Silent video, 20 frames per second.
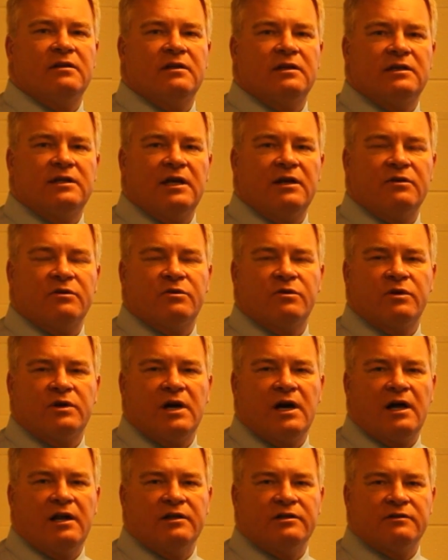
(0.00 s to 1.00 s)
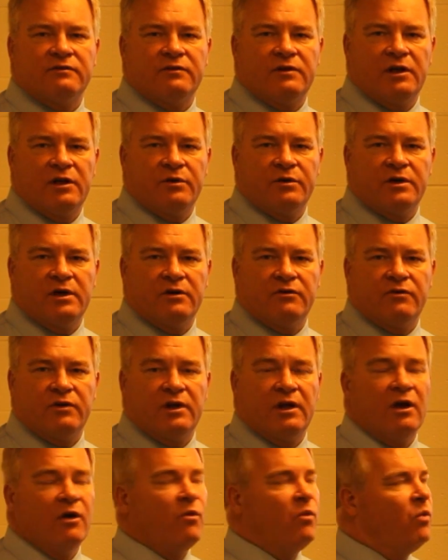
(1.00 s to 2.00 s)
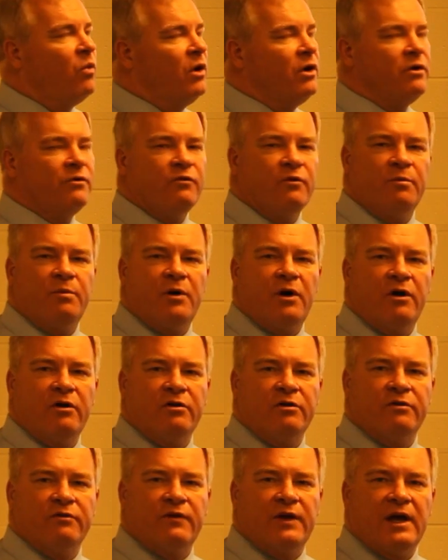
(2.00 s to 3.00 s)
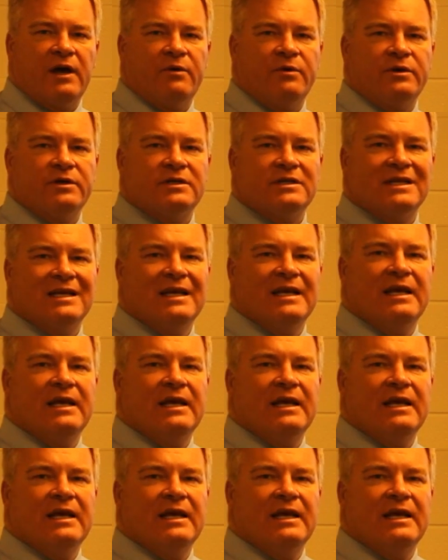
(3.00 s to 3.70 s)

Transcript: the Technical College of the Lowcountry, a wonderful partner of ours.